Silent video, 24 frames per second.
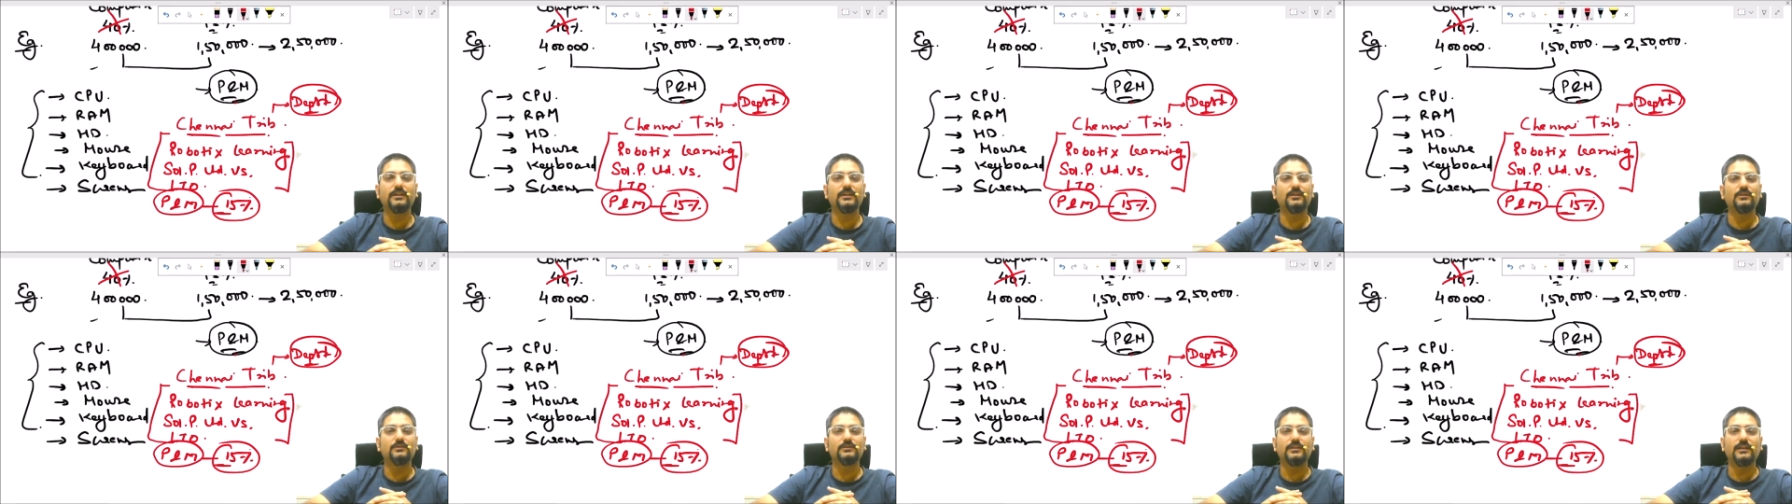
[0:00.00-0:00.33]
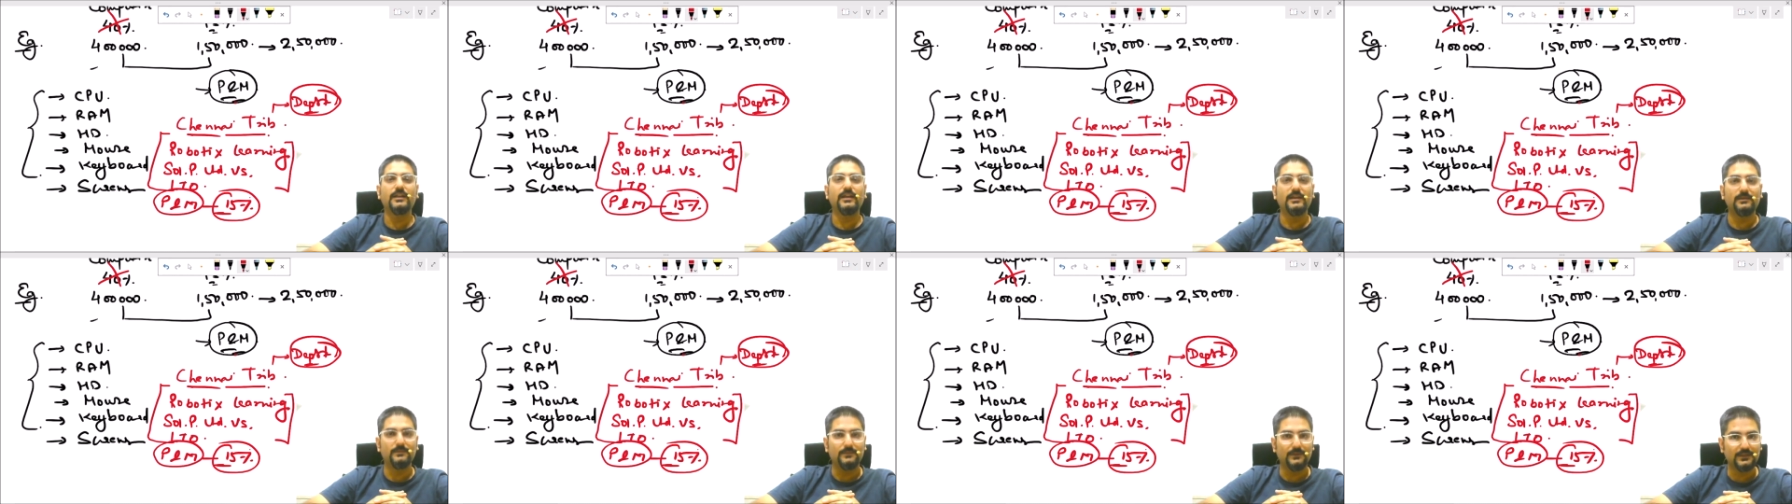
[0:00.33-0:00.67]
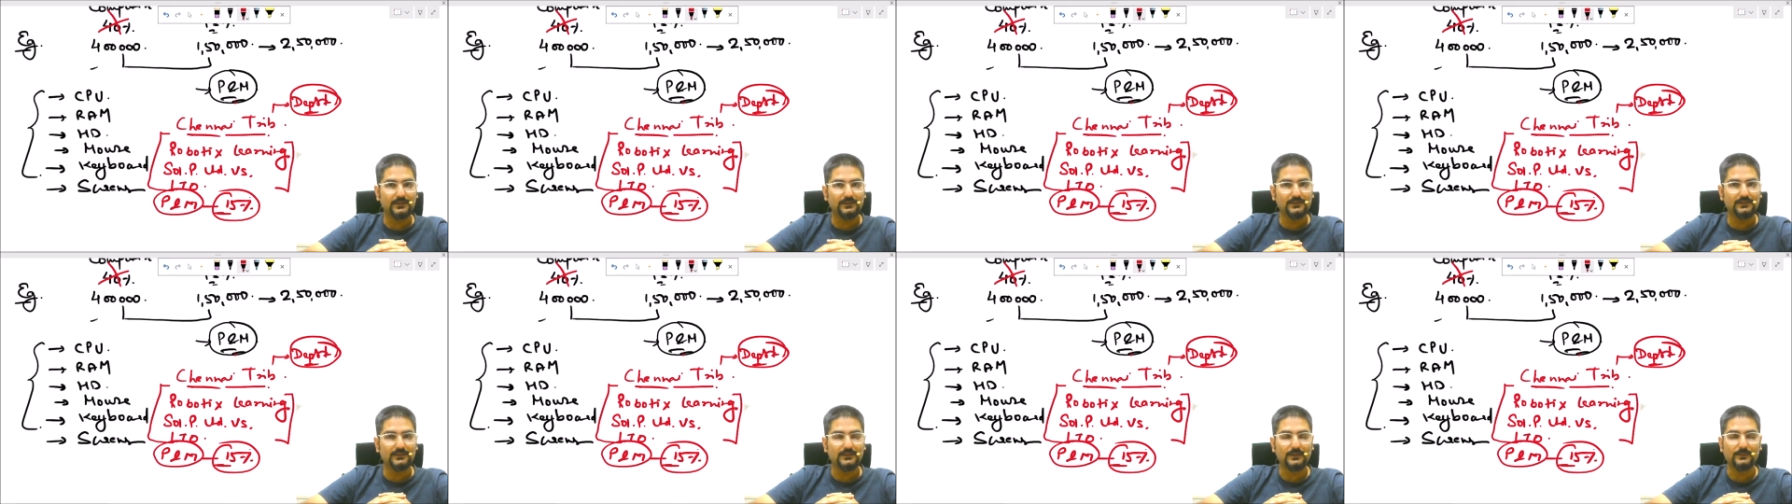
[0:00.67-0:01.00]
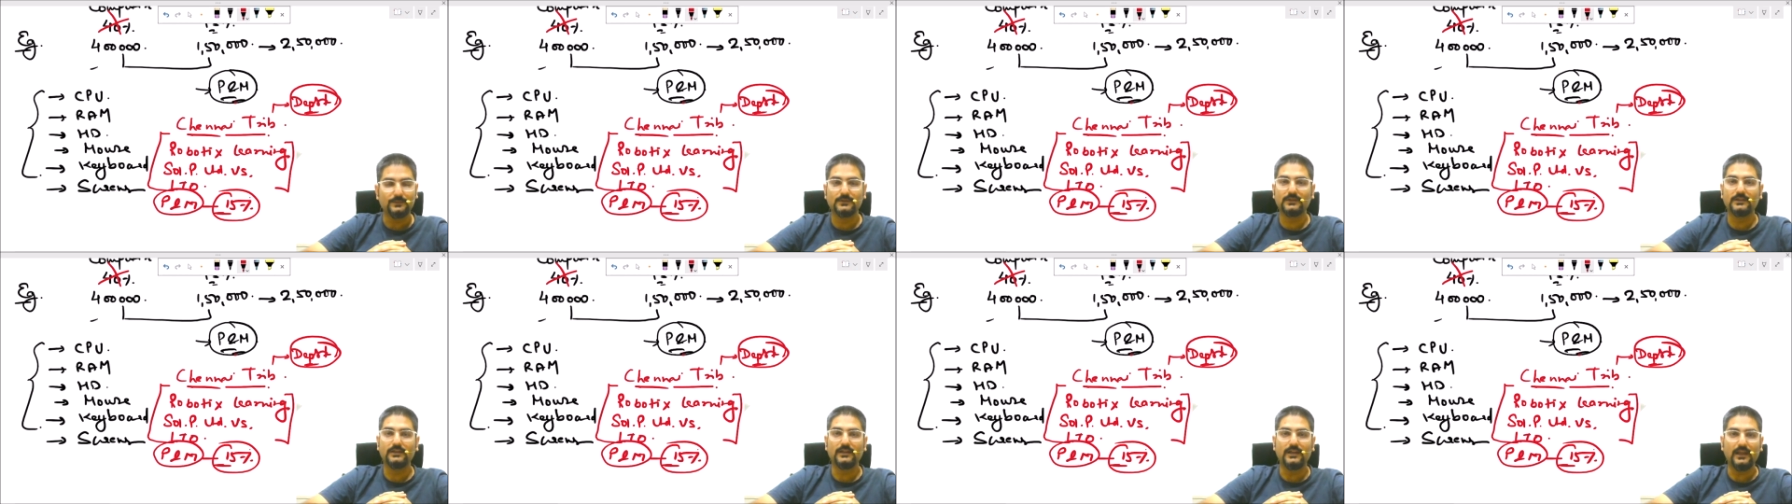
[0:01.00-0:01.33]
click on the like button,
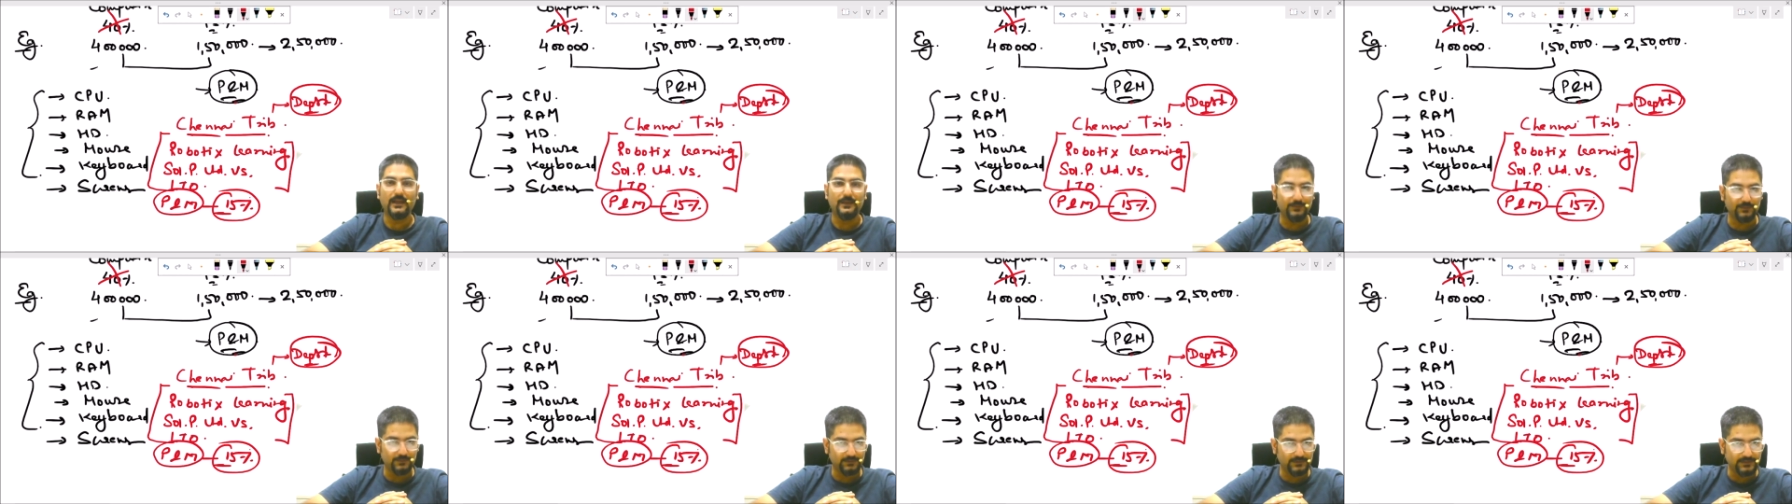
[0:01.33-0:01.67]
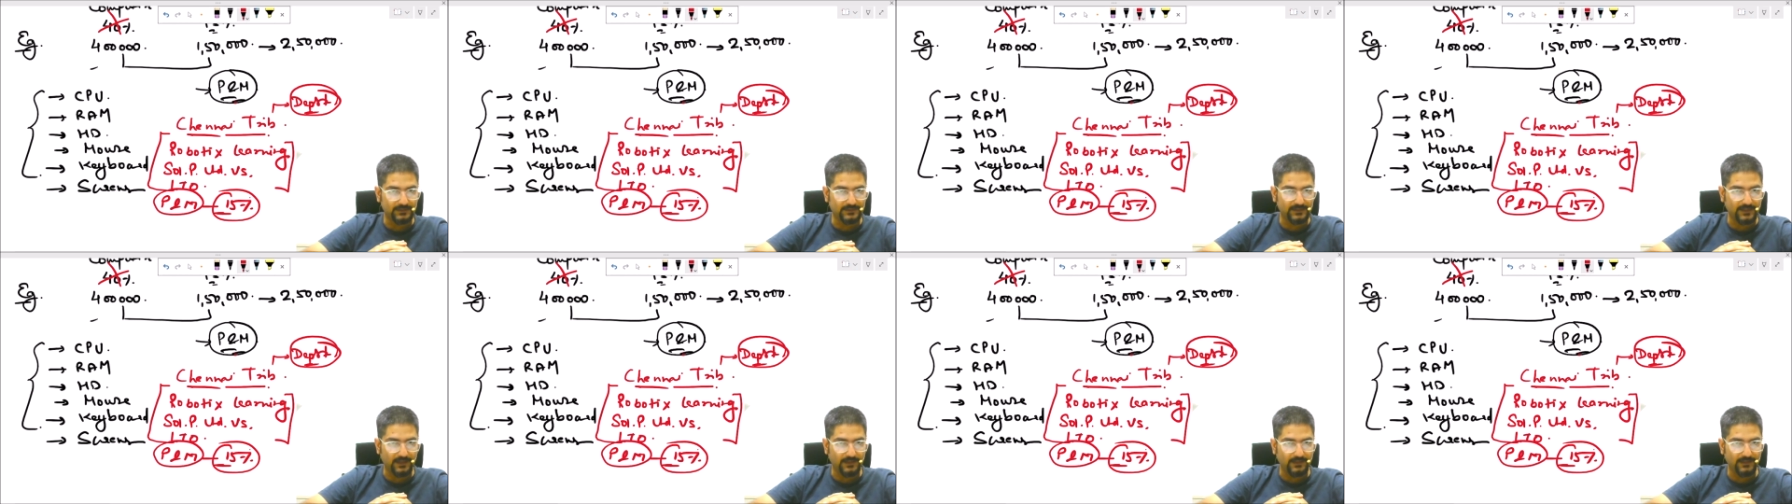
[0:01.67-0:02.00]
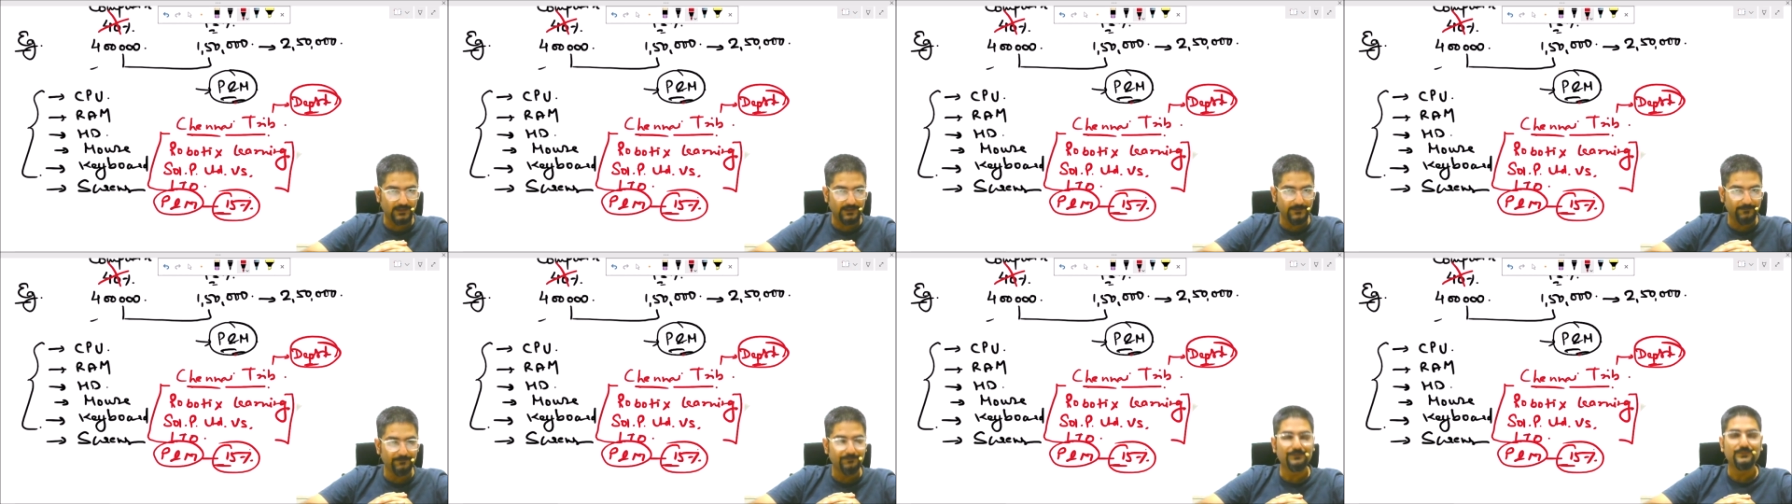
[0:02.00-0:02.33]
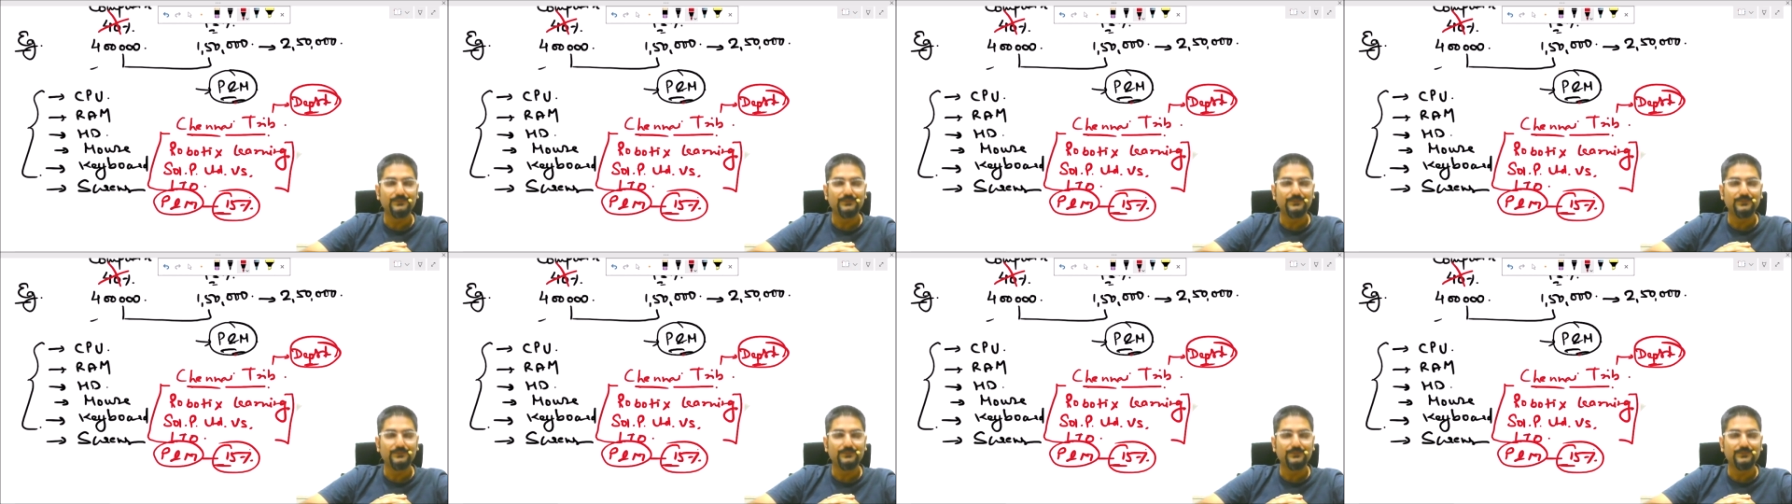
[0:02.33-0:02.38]
subscribe to the channel.